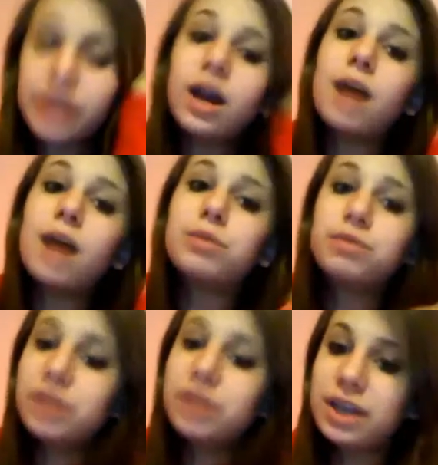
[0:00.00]
I was
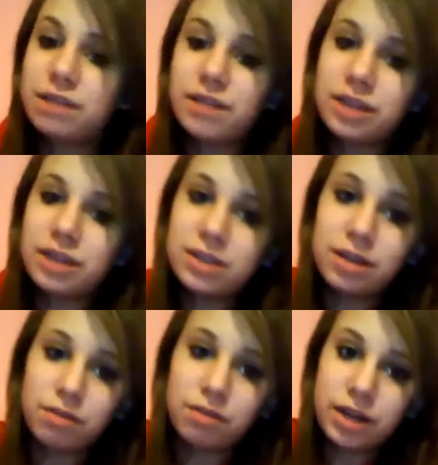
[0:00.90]
really advanced
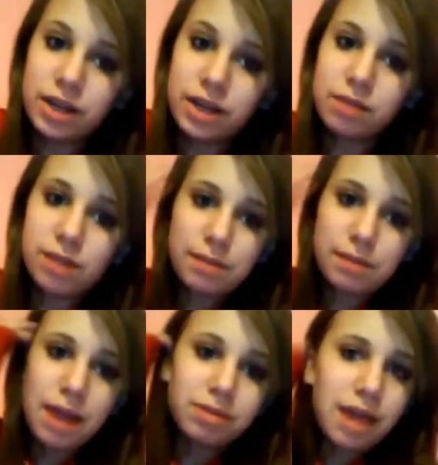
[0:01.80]
in reading
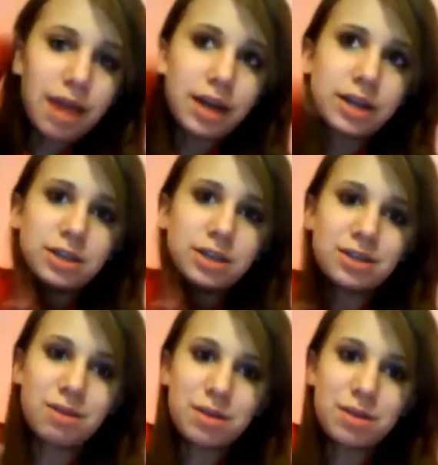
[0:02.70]
at that age,
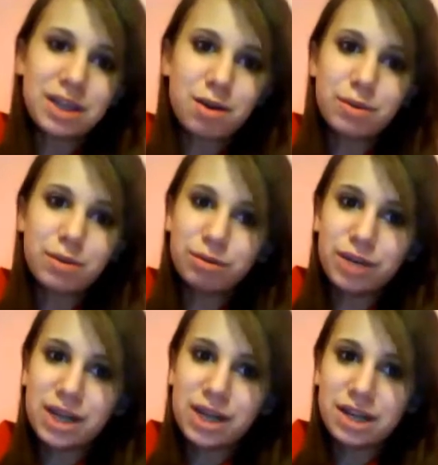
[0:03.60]
so I was like always
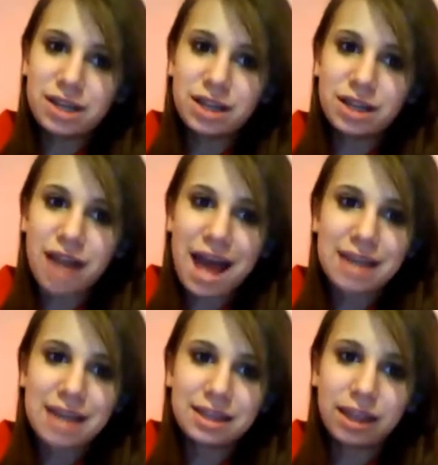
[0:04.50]
reading to the class.